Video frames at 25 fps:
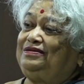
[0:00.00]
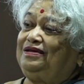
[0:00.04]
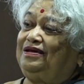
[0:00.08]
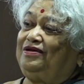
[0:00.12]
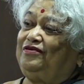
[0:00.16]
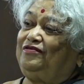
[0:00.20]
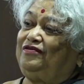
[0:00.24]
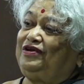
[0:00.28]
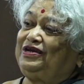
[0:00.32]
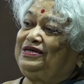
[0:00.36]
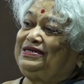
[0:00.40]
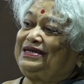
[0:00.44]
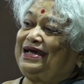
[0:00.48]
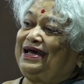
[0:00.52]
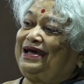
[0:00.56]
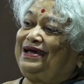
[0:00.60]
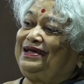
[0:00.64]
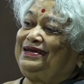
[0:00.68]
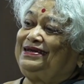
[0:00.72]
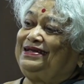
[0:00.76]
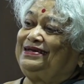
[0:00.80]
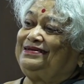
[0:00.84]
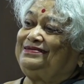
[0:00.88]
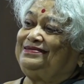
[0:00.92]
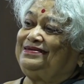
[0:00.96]

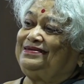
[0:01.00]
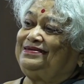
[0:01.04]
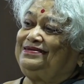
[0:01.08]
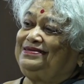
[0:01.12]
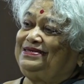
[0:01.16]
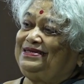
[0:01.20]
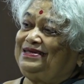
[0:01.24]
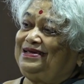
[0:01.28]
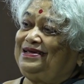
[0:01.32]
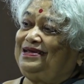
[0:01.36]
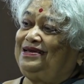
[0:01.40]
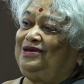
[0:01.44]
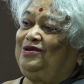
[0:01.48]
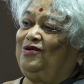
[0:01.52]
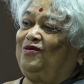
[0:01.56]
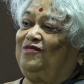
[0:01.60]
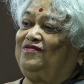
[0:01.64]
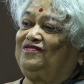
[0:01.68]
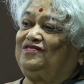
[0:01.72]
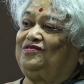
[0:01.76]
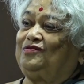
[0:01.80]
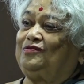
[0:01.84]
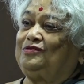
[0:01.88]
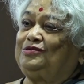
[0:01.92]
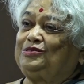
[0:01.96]
retired as a Dean
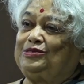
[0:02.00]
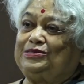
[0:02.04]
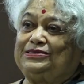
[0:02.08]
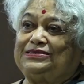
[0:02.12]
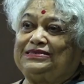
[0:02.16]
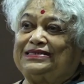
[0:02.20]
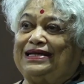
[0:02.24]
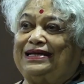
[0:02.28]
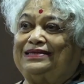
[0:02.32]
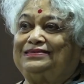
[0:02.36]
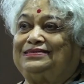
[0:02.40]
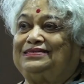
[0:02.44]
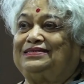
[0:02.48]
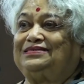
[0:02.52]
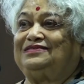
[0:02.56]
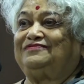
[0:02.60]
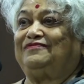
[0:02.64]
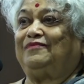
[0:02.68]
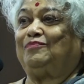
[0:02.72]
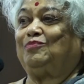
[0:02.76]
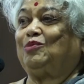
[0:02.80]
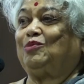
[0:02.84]
of Social Sciences from